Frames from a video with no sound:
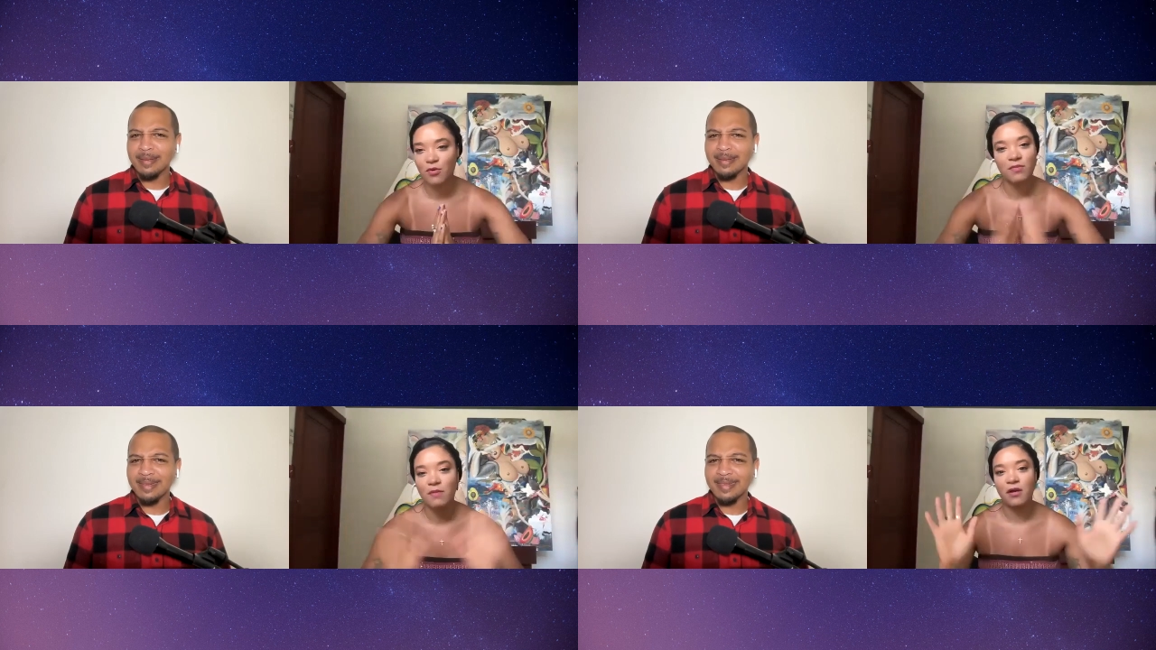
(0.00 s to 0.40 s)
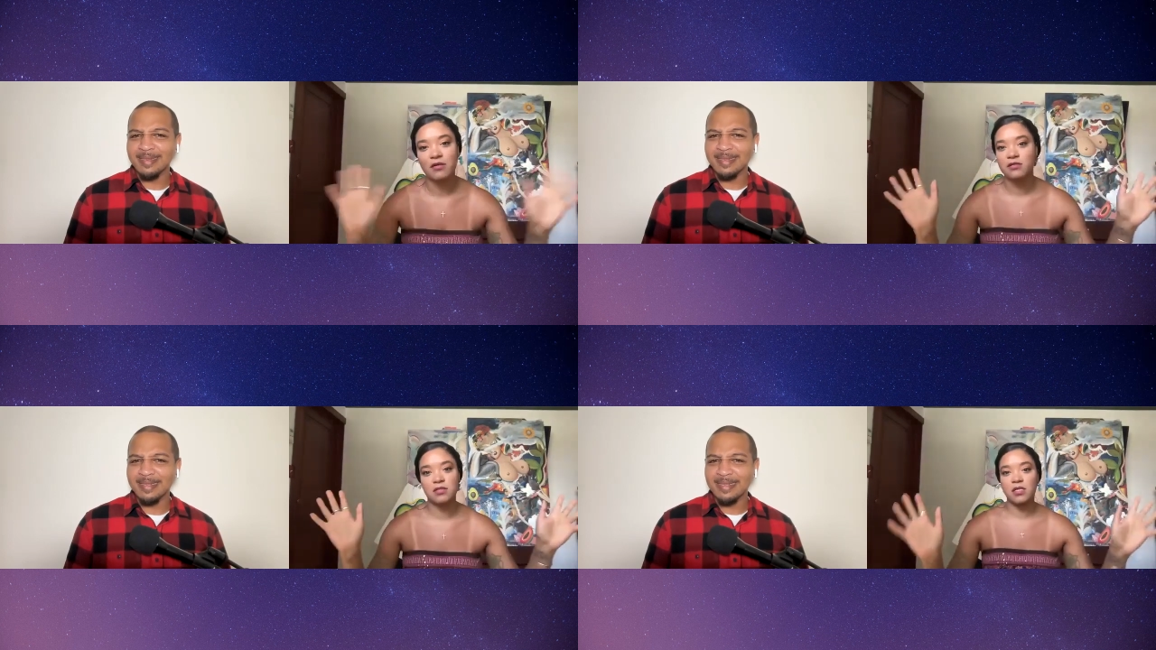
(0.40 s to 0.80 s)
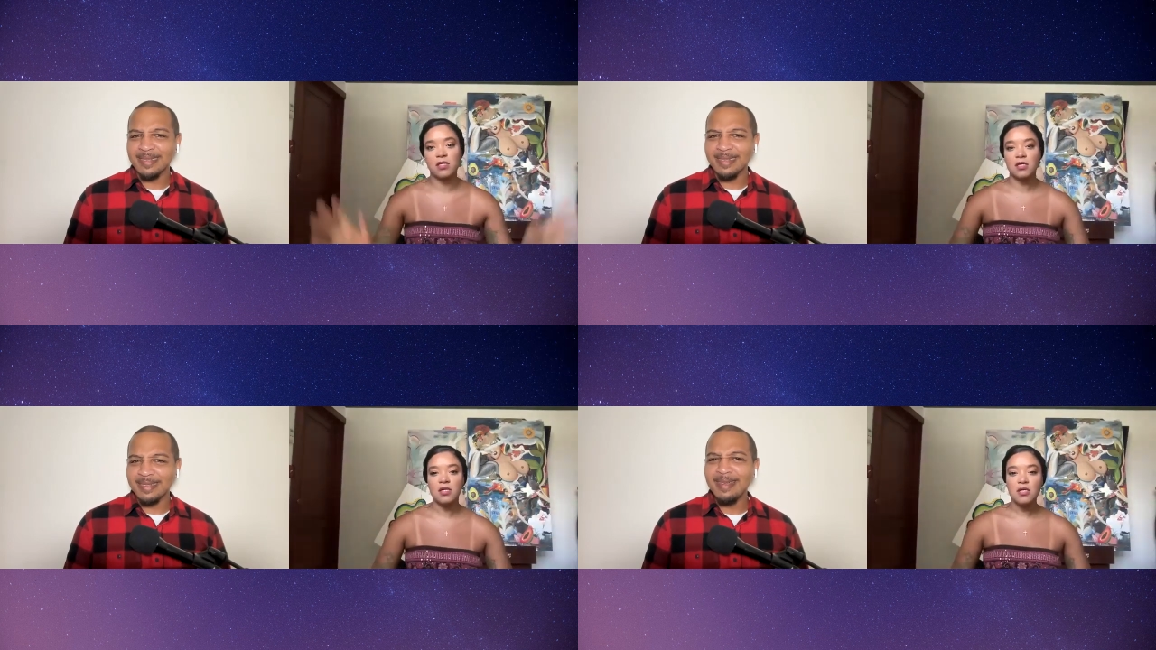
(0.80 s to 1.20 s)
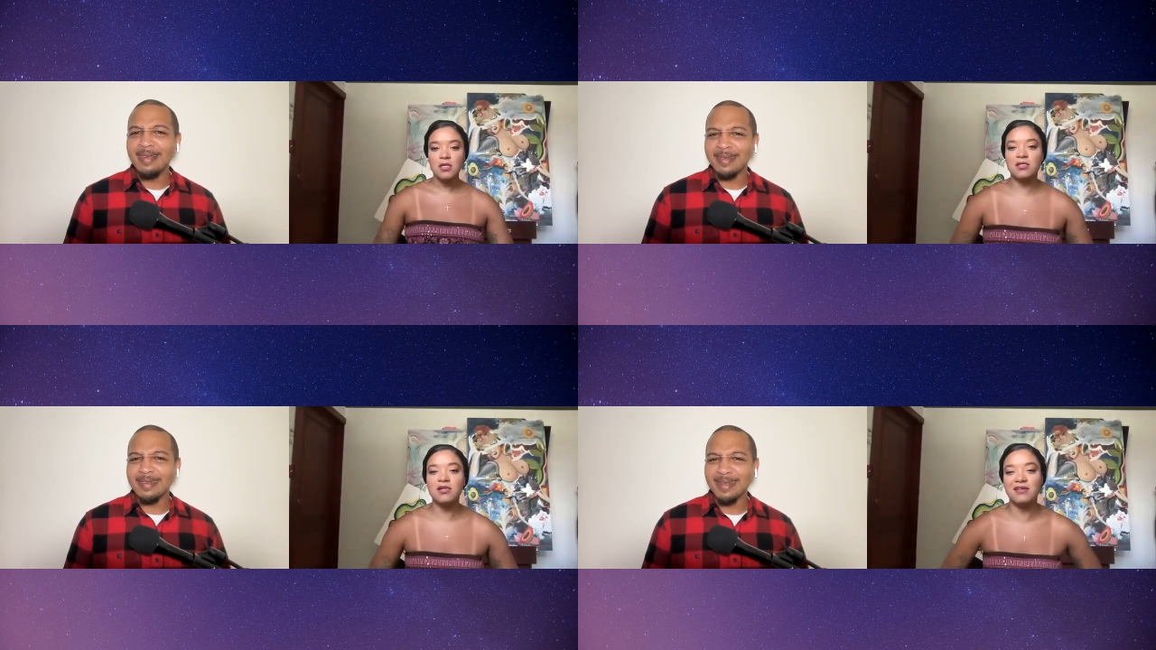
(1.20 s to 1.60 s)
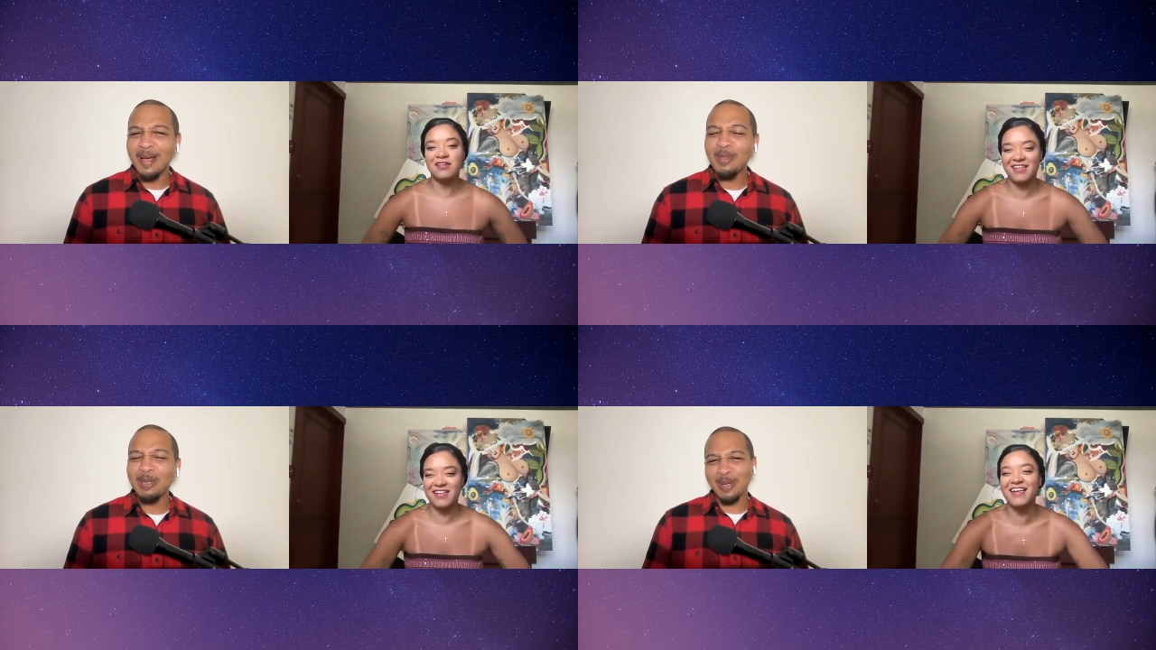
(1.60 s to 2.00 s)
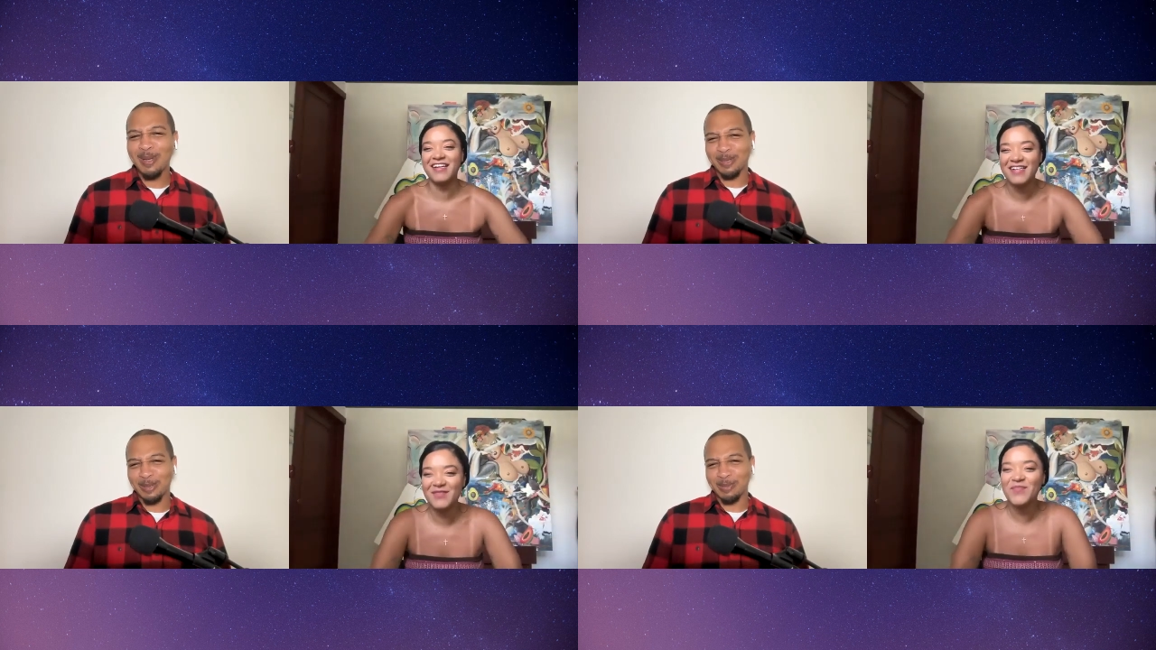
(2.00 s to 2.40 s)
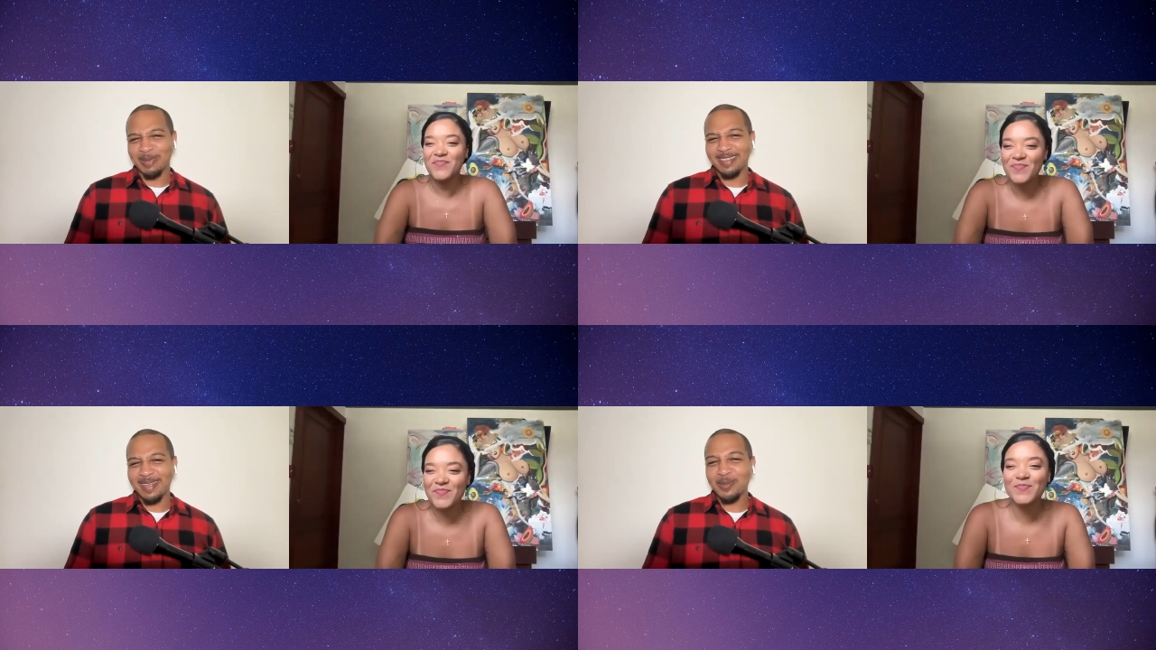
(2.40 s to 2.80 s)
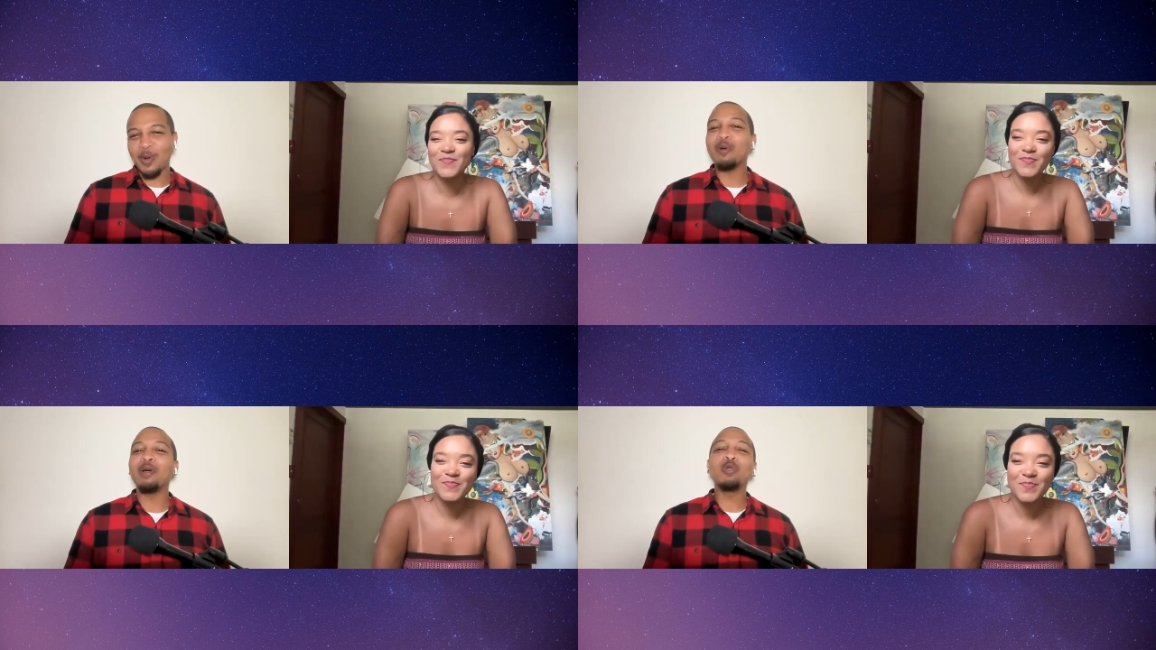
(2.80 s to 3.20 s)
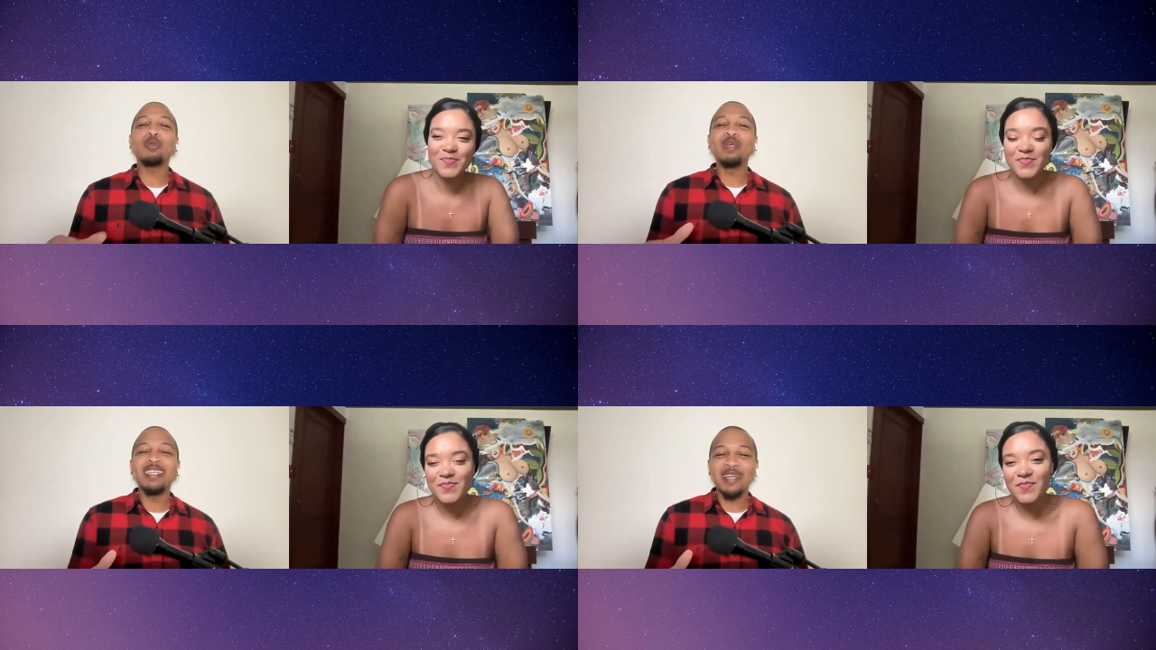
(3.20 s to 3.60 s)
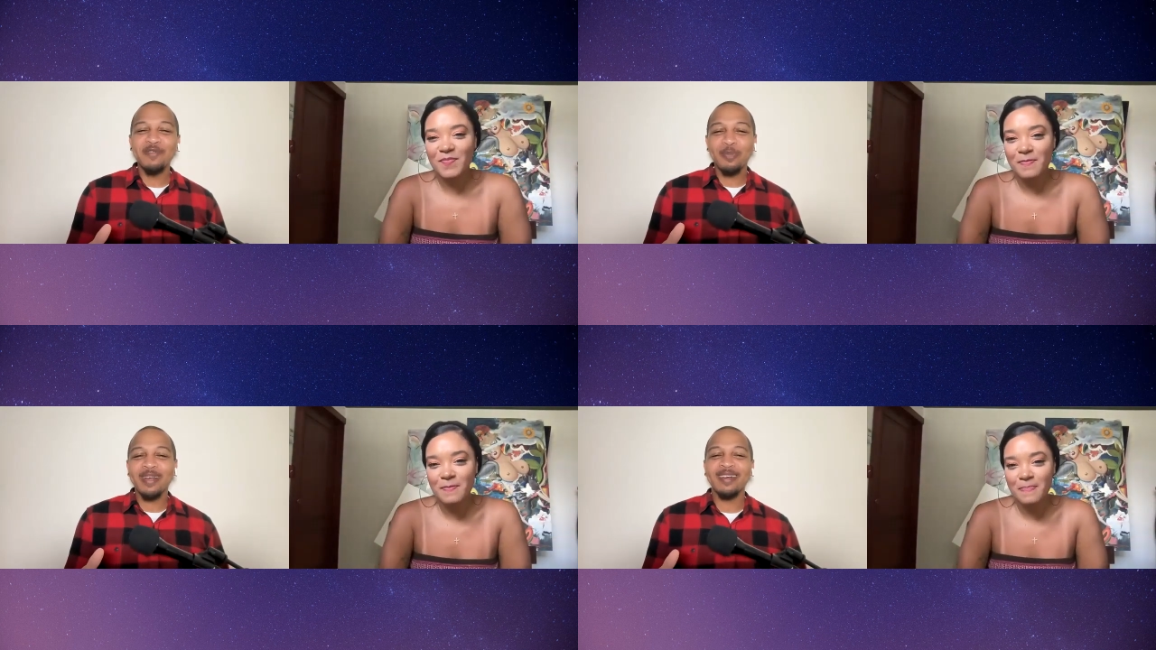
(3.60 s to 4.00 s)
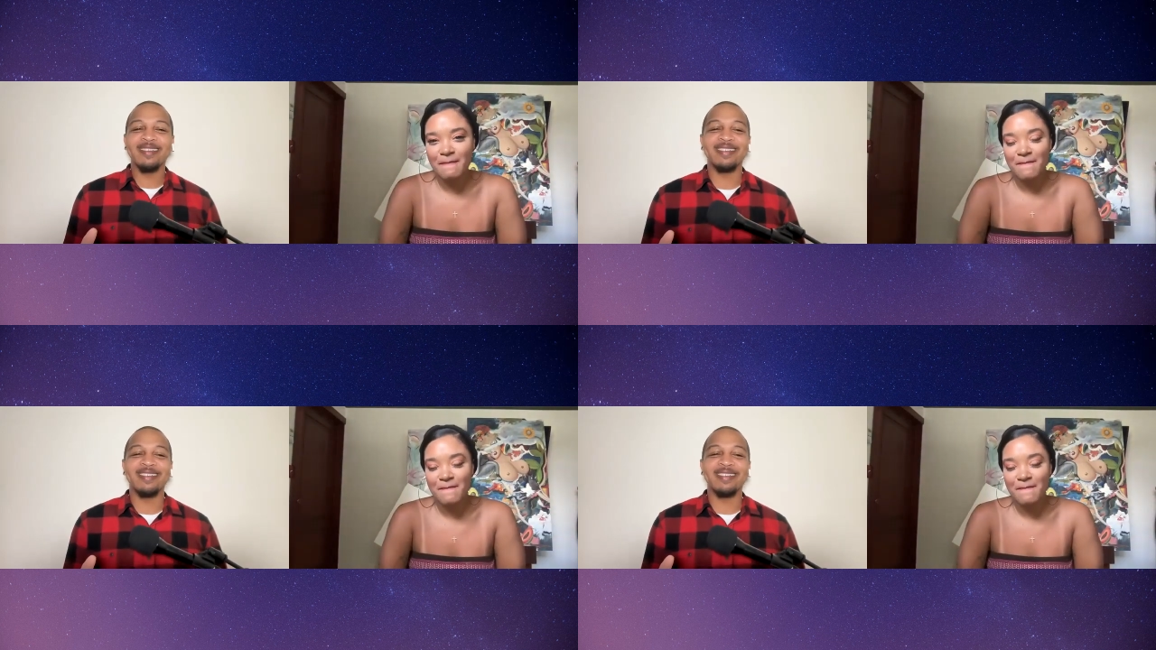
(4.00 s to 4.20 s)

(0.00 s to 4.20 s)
Speaker 1: of both my parents. Like yeah.
Speaker 2: Oh, that's awesome. That's mm. okay. Well, speaking of your parents